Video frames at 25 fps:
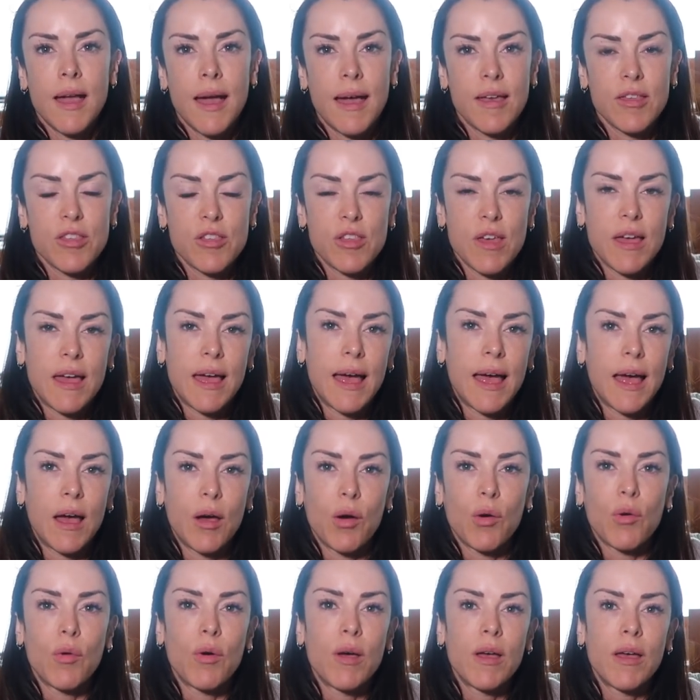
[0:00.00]
as to
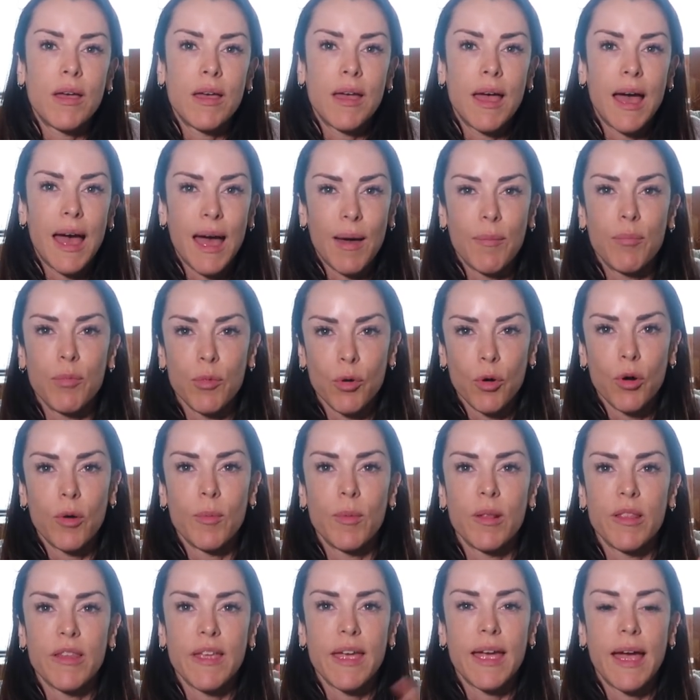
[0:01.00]
how
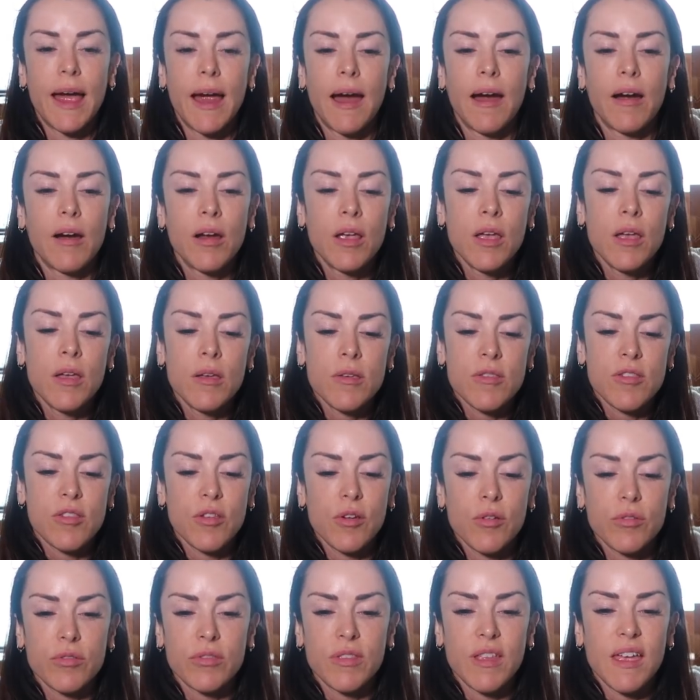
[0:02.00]
abnormal they are.
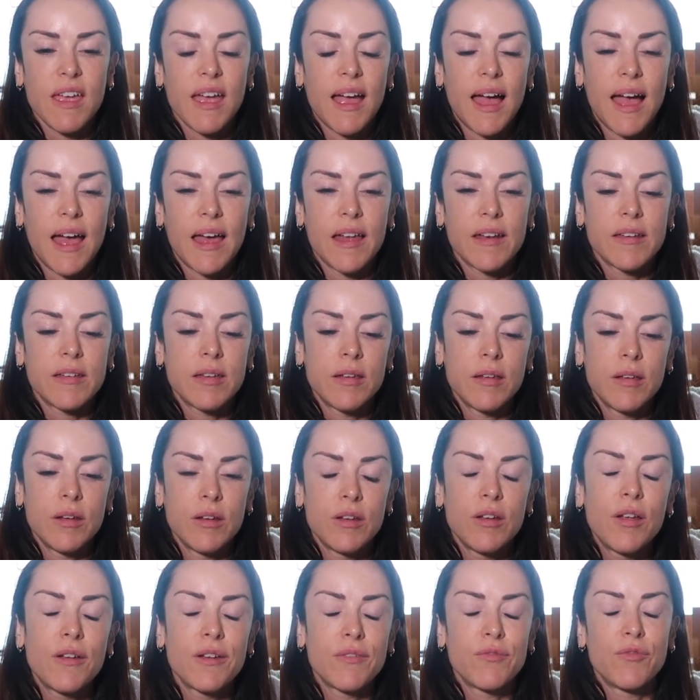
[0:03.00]
So they had
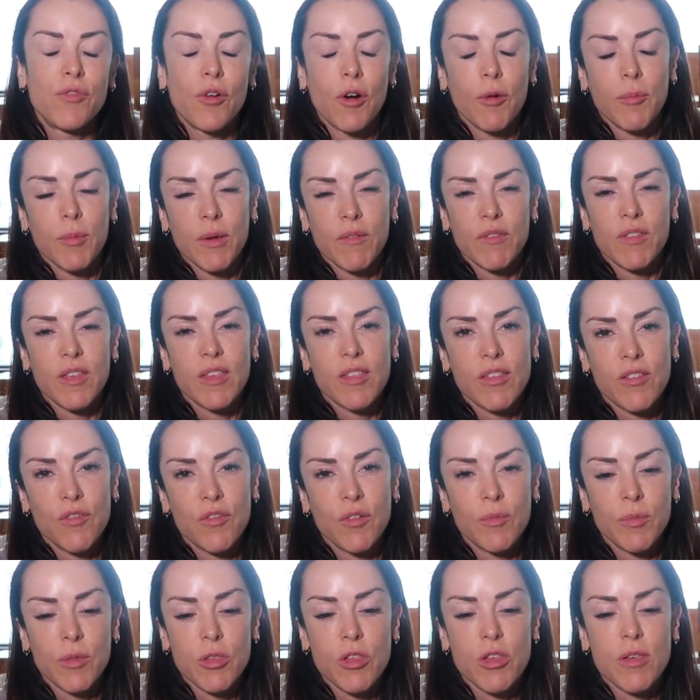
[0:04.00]
not informed me of this
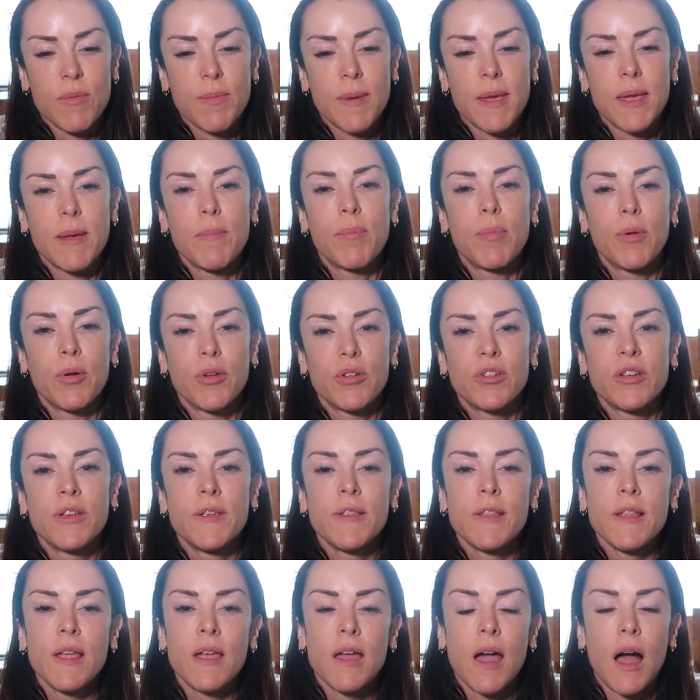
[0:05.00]
from the GP, but
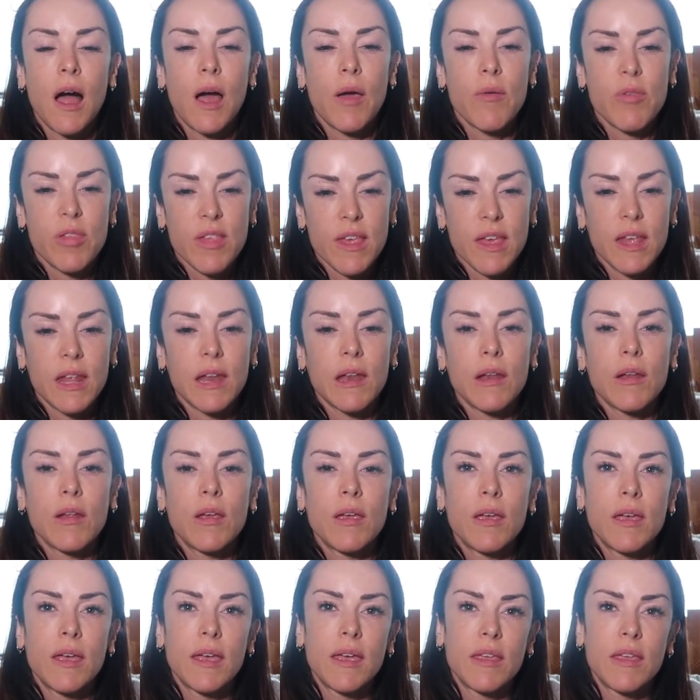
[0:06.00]
I was in